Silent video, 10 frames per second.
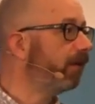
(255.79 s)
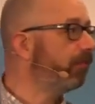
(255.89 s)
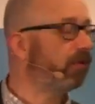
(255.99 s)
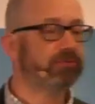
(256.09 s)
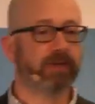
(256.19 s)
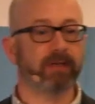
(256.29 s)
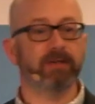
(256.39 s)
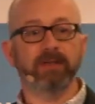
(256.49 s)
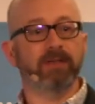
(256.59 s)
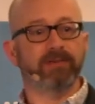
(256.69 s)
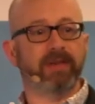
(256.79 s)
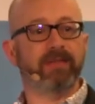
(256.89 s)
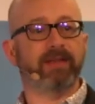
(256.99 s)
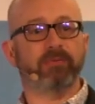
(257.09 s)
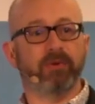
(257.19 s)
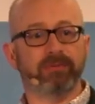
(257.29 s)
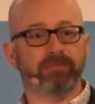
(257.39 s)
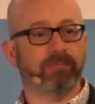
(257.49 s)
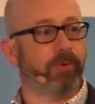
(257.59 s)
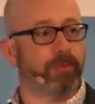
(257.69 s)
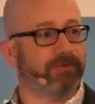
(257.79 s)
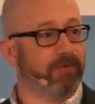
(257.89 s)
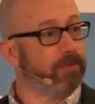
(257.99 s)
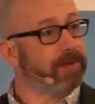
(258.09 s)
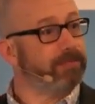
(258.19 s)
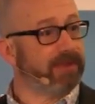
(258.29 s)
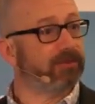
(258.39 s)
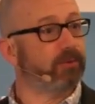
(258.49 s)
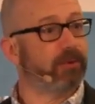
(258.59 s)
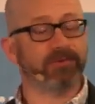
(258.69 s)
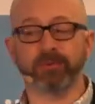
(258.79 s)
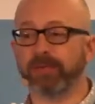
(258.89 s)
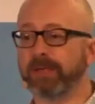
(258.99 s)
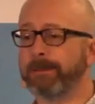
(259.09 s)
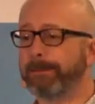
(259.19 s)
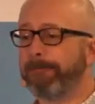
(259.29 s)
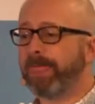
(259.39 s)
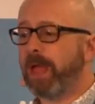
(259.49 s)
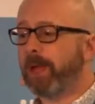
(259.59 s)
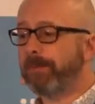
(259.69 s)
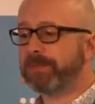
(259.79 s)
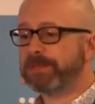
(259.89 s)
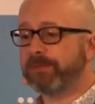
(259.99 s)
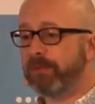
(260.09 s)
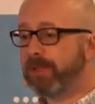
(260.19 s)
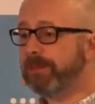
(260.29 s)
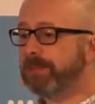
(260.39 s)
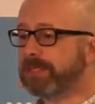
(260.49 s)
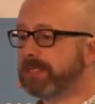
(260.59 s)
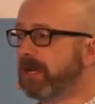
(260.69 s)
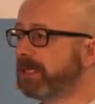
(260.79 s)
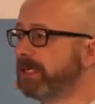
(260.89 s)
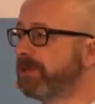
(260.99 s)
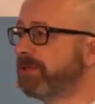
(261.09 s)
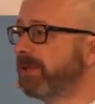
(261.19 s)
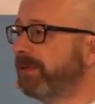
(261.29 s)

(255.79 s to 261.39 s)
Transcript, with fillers: I'm not trying to say that's what's appropriate for everybody, but that's what I was doing. Um, so for me, business architecture at the